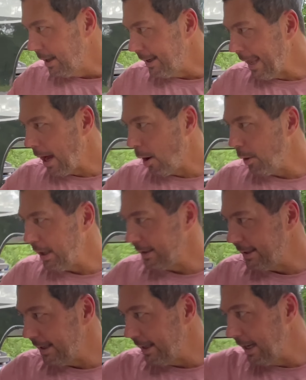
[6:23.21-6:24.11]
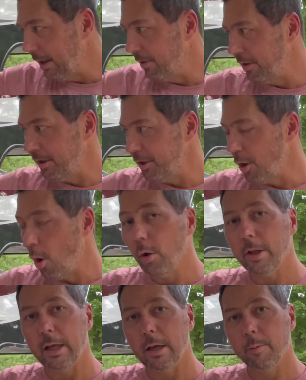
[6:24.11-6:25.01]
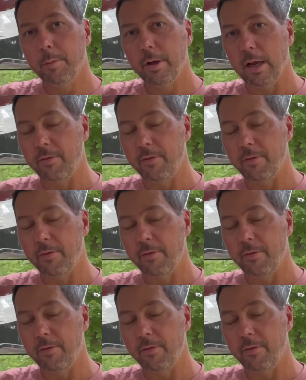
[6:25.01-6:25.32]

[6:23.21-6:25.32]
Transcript: Now it did hit the linoleum